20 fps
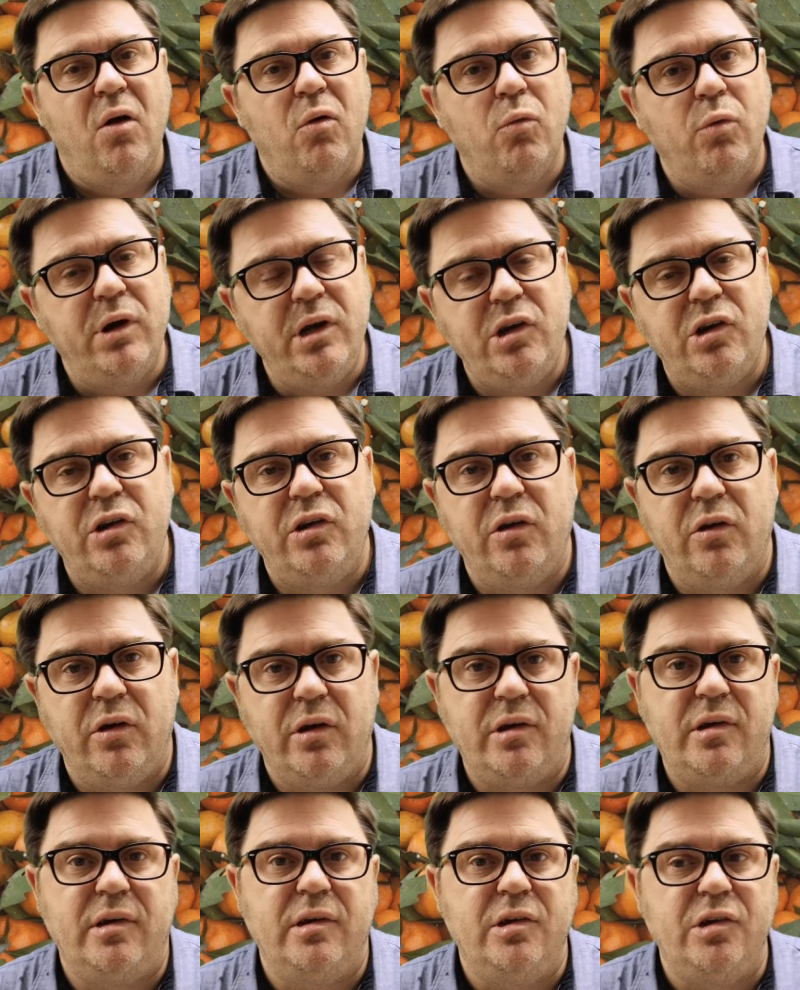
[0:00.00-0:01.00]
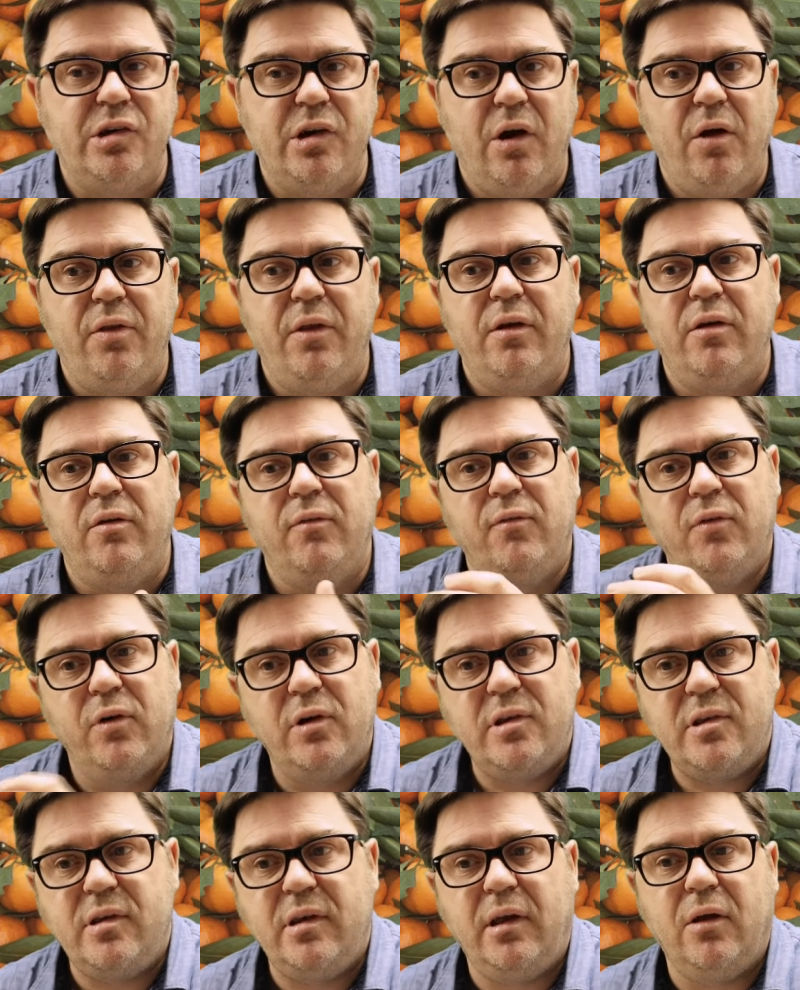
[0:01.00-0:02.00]
Research has shown that
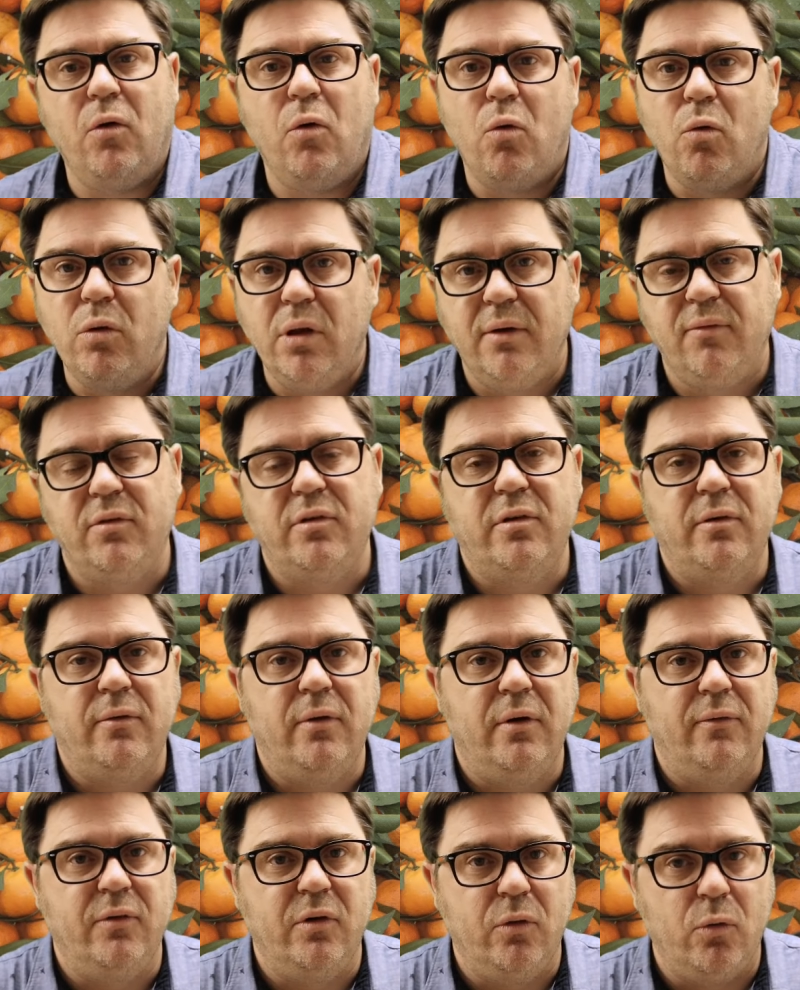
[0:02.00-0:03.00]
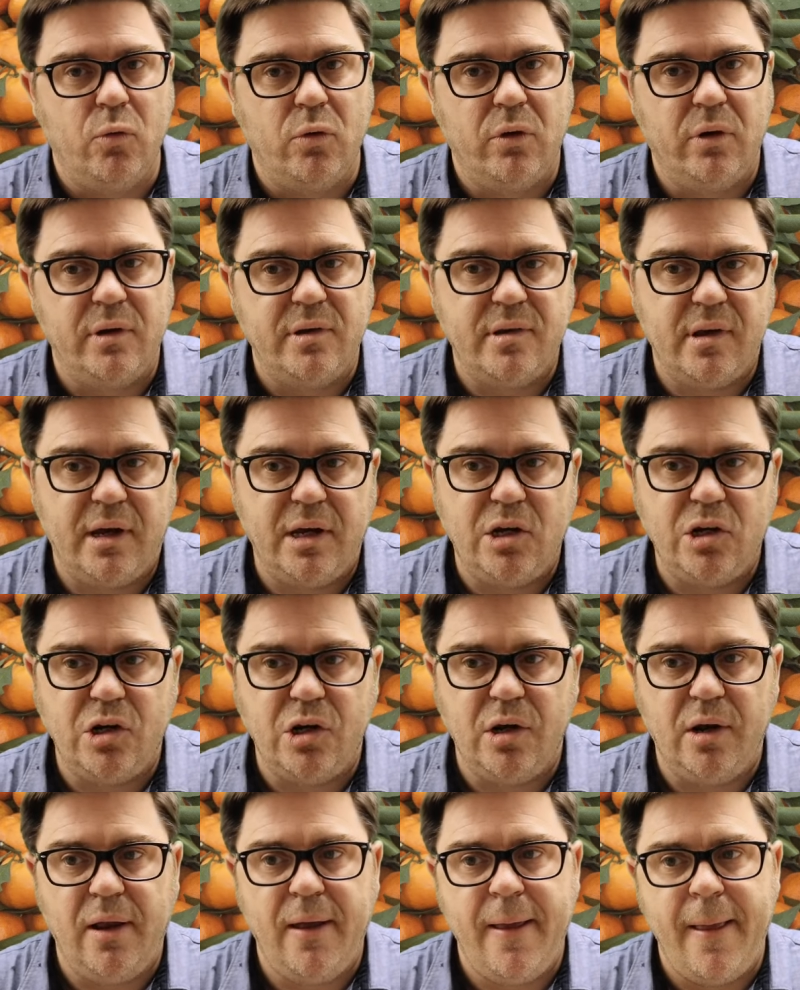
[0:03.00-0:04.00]
diversity at all levels of an
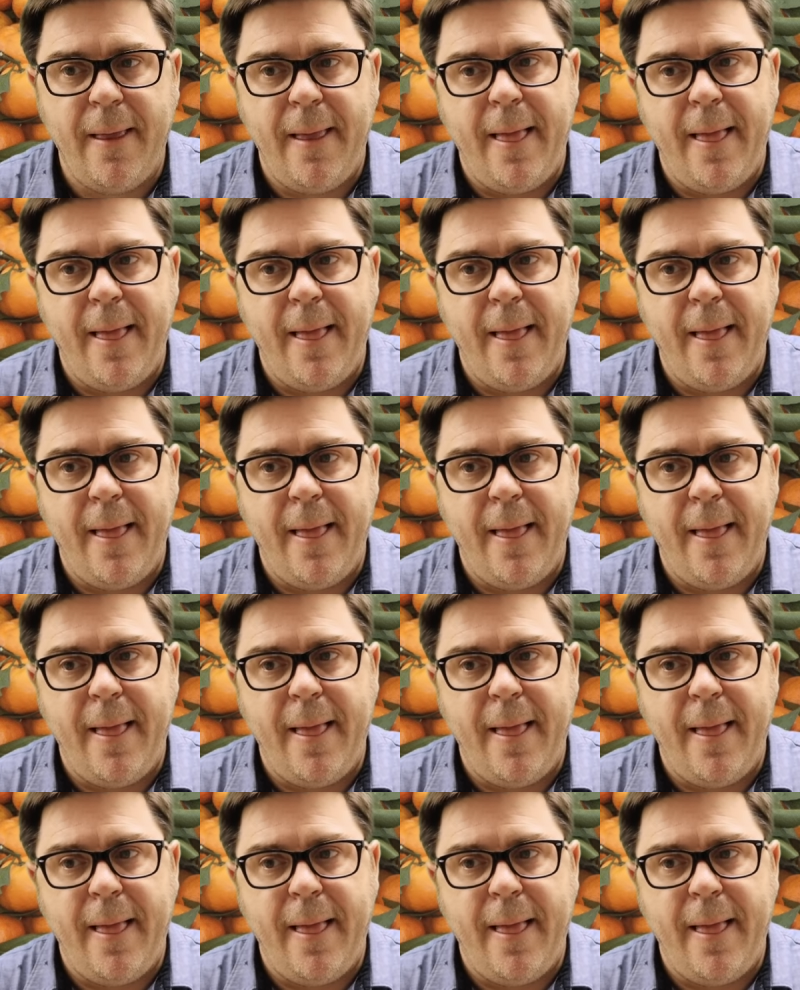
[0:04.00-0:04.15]
organisation